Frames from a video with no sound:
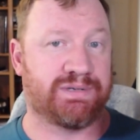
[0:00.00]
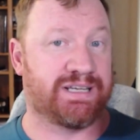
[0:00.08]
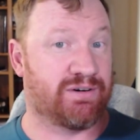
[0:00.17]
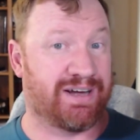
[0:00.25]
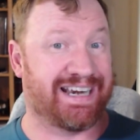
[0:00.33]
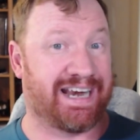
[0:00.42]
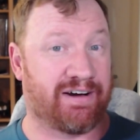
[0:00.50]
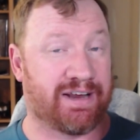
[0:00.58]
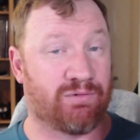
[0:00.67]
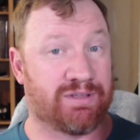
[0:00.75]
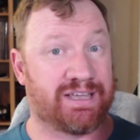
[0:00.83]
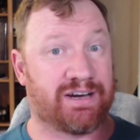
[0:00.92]
an
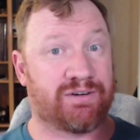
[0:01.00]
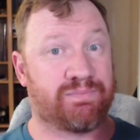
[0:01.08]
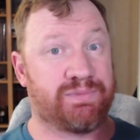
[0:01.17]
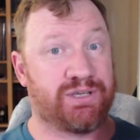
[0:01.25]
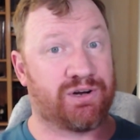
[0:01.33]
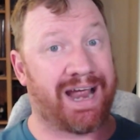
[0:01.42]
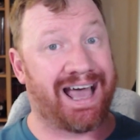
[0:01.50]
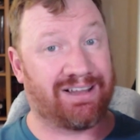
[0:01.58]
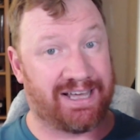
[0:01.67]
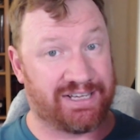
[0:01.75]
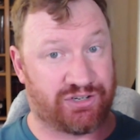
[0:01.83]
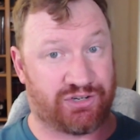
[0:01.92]
area where your
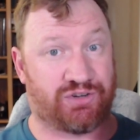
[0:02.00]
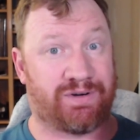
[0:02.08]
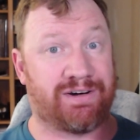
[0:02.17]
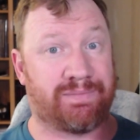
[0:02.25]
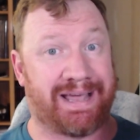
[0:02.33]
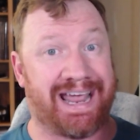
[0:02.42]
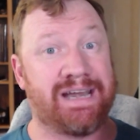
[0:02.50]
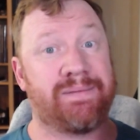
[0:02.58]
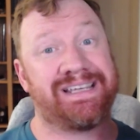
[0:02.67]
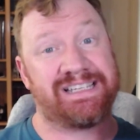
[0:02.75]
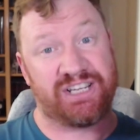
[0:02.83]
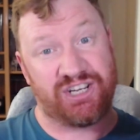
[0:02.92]
allies are surrounded by
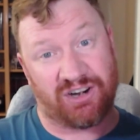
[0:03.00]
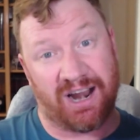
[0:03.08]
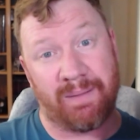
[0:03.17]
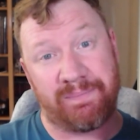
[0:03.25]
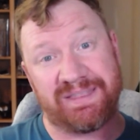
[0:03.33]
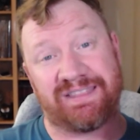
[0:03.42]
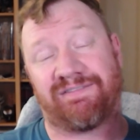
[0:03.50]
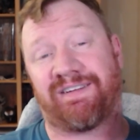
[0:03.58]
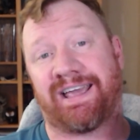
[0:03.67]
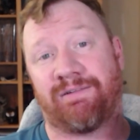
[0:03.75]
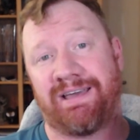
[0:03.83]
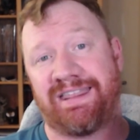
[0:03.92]
enemies and you're up in the
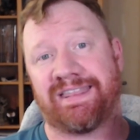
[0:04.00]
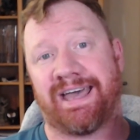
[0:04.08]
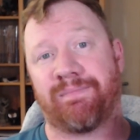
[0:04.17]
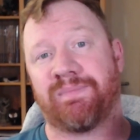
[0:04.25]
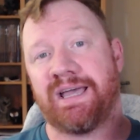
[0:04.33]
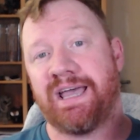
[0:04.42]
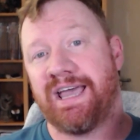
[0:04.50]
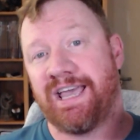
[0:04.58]
fight with them,